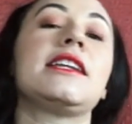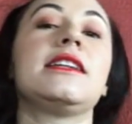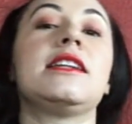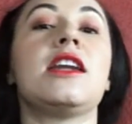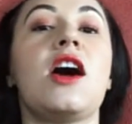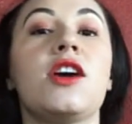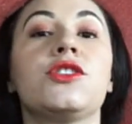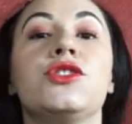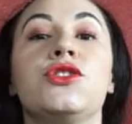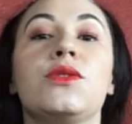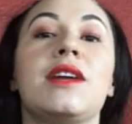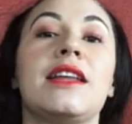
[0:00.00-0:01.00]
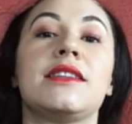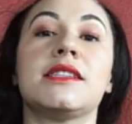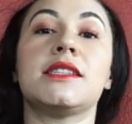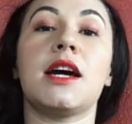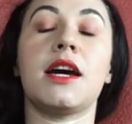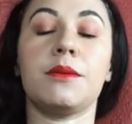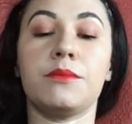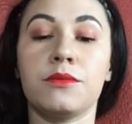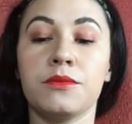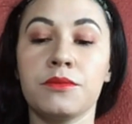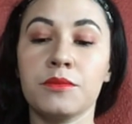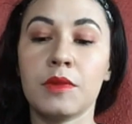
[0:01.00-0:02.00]
not to do it at this time
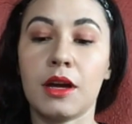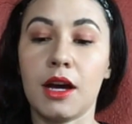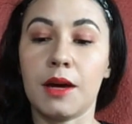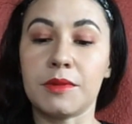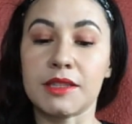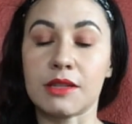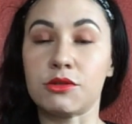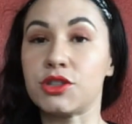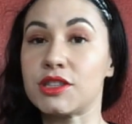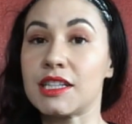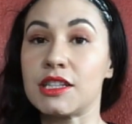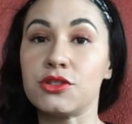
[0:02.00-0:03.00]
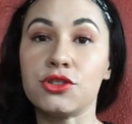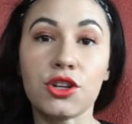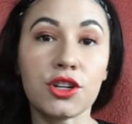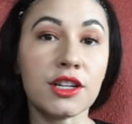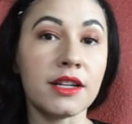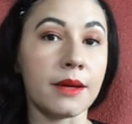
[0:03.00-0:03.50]
because I was just getting started.